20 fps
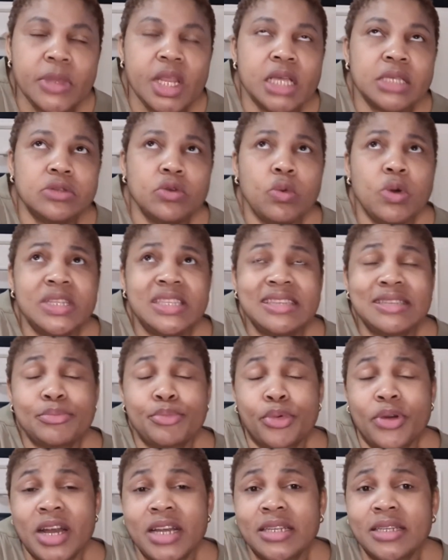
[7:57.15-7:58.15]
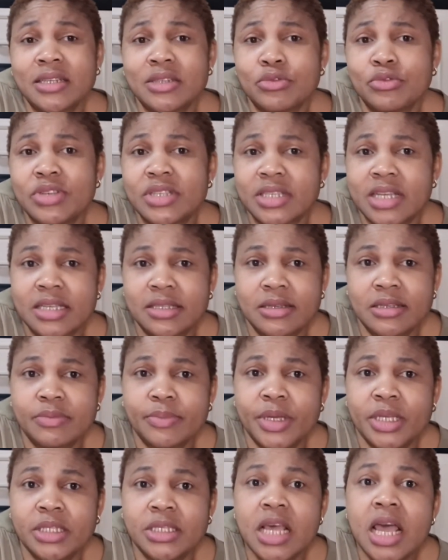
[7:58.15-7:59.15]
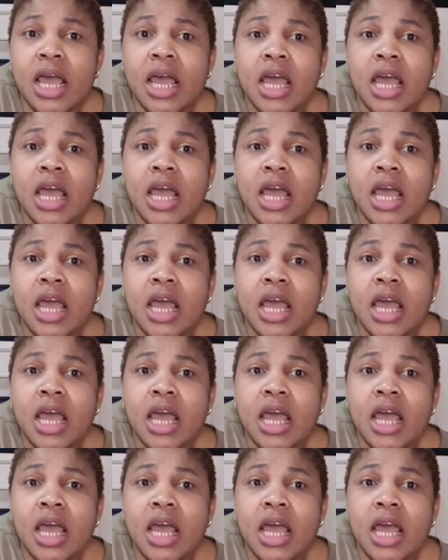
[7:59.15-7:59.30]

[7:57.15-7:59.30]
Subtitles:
So what is Brandon risk assessment?